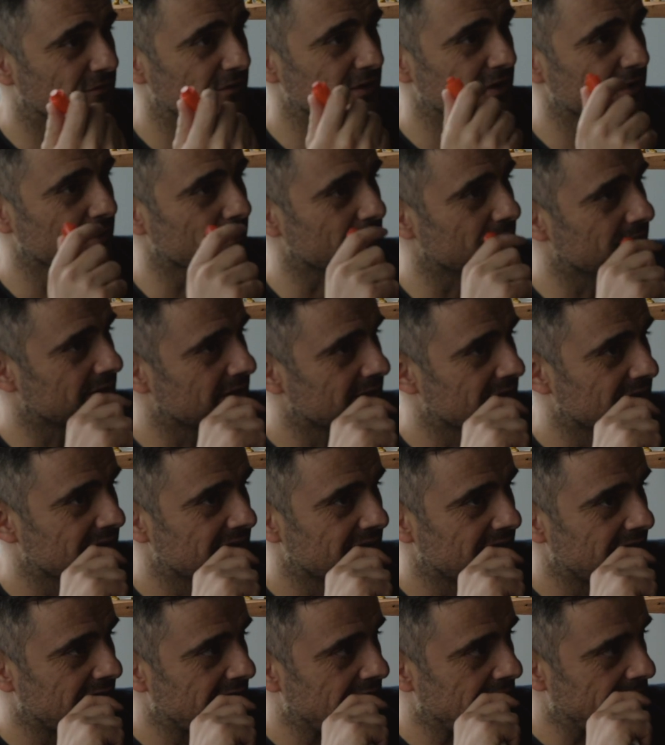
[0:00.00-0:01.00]
for you.
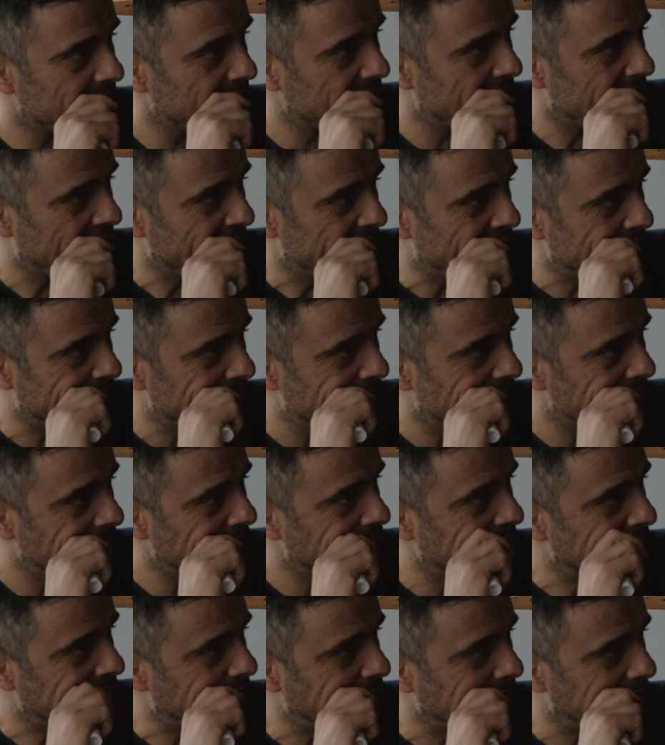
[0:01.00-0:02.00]
But then they said to us, we
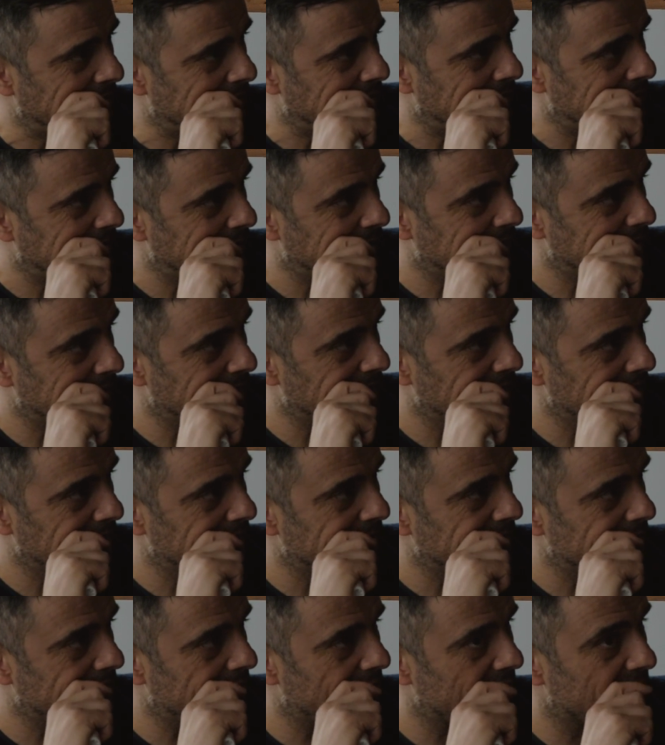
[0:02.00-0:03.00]
don't want to see you again.
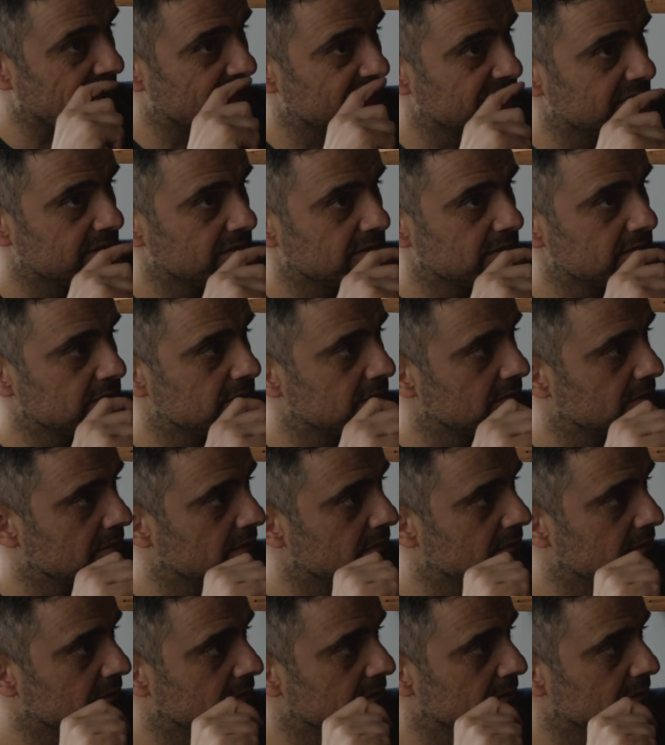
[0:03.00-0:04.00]
Here's your money,
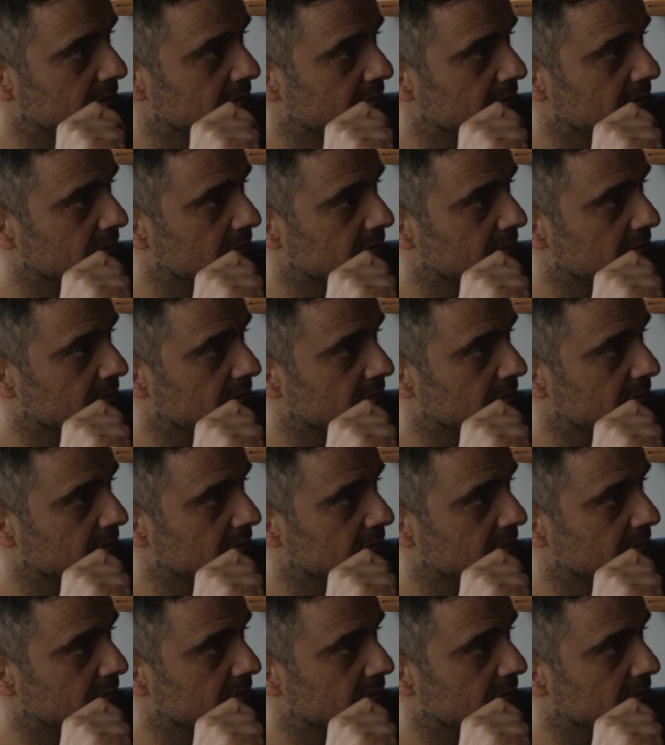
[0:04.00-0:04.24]
go.